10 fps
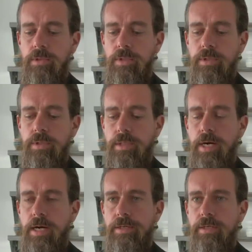the
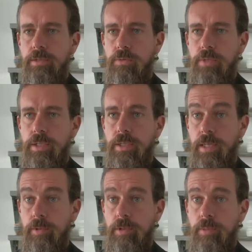conduct we
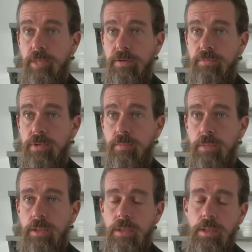enable on the platform.
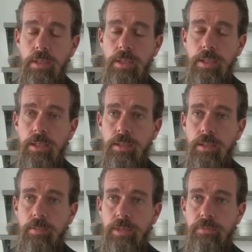
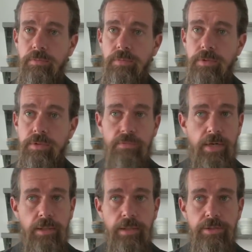And if there's a
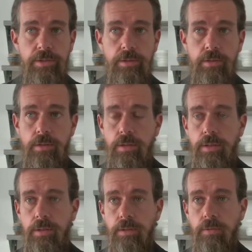violation,
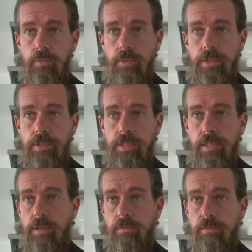we
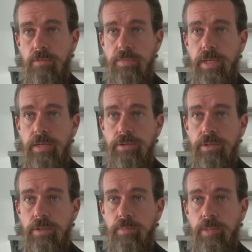take an enforcement
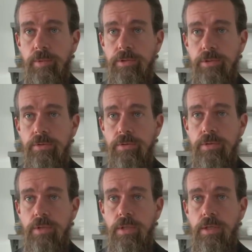action, and people
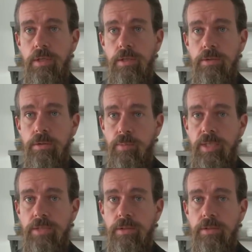choose to
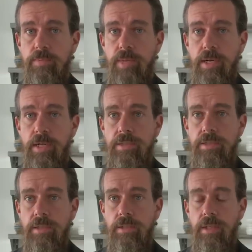commit to those
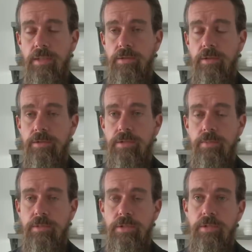policies and to those
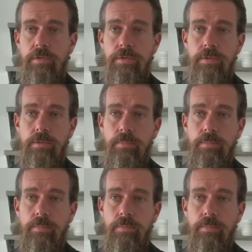terms of service.